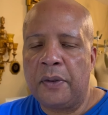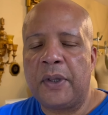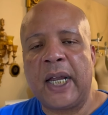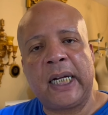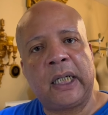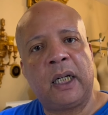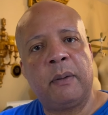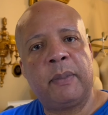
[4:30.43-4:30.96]

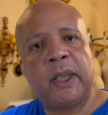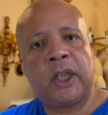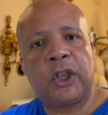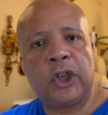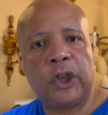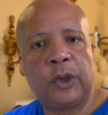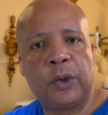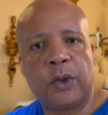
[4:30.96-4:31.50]
that can be
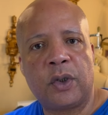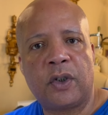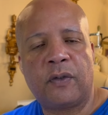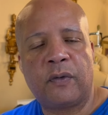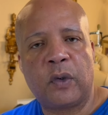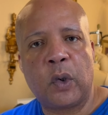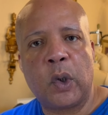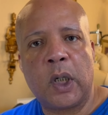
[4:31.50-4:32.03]
used
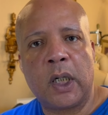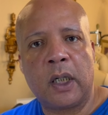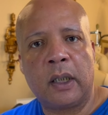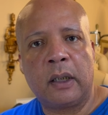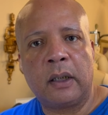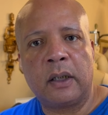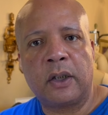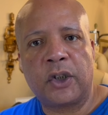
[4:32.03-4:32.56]

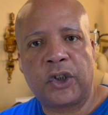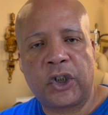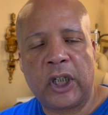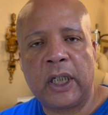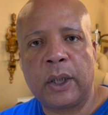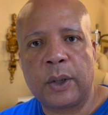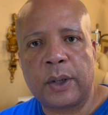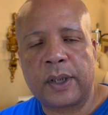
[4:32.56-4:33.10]
for
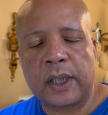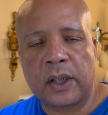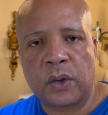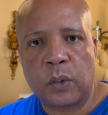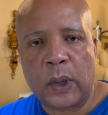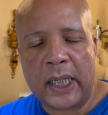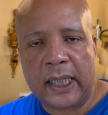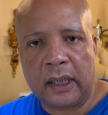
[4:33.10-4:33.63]
shears
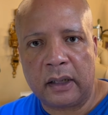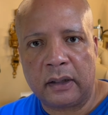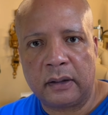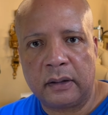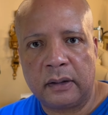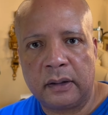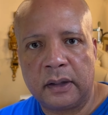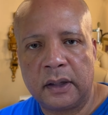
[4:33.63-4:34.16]
as well.